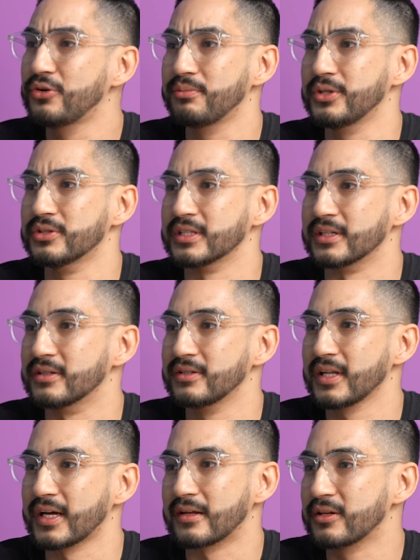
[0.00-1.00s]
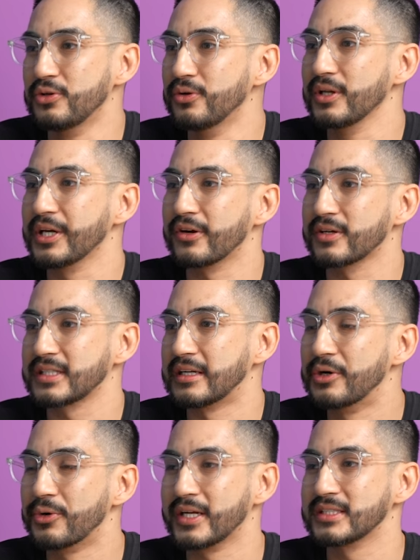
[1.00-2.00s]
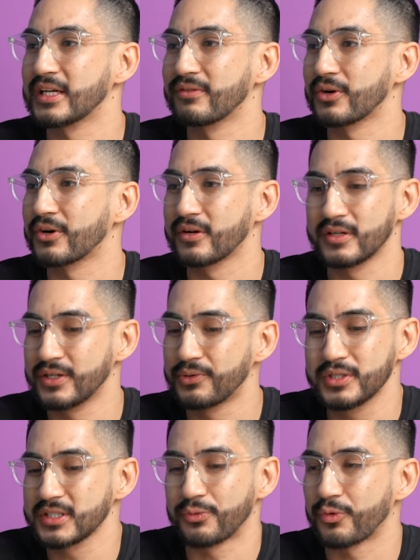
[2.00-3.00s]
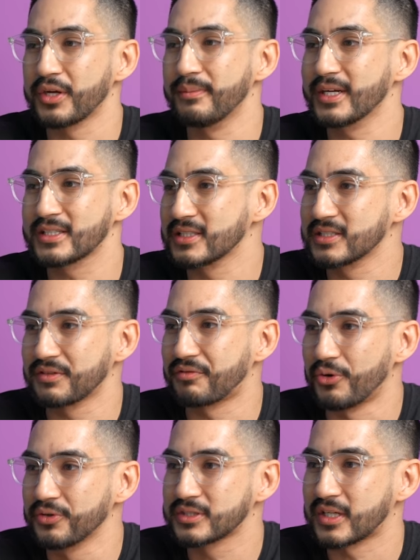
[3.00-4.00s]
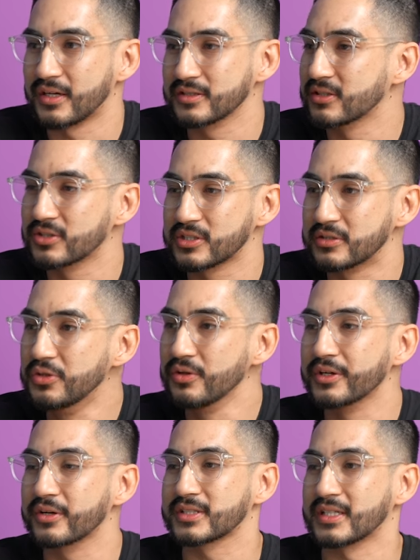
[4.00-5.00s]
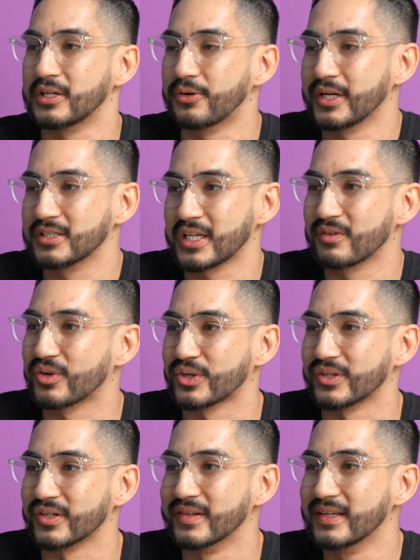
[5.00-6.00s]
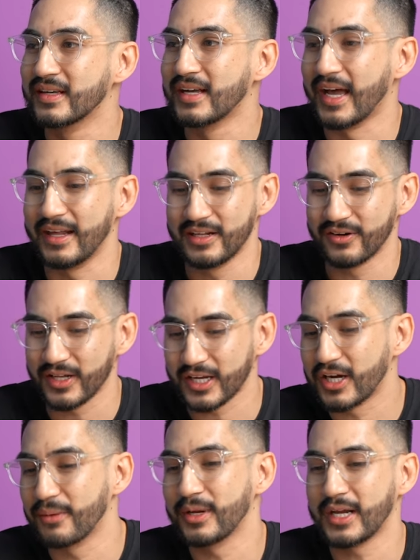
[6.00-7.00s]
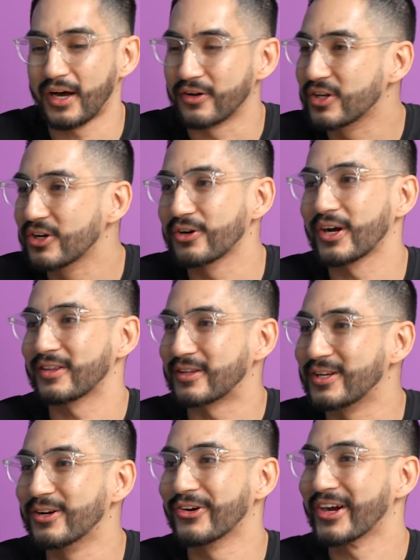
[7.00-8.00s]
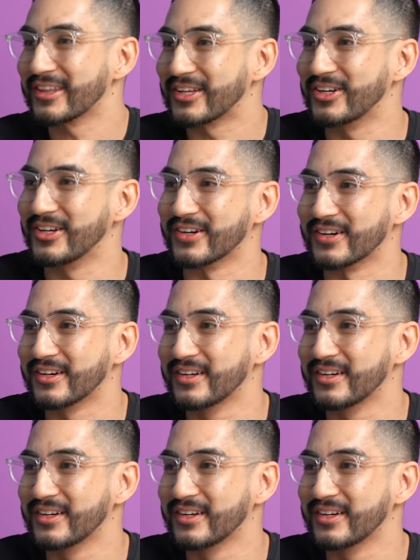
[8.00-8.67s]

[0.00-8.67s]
new music, dude. Like, new lyrics that no one has ever heard. It wasn't remixes of old songs. They were just mm. new lyrics that no one has ever heard. And they're, like, coming out year after year after year.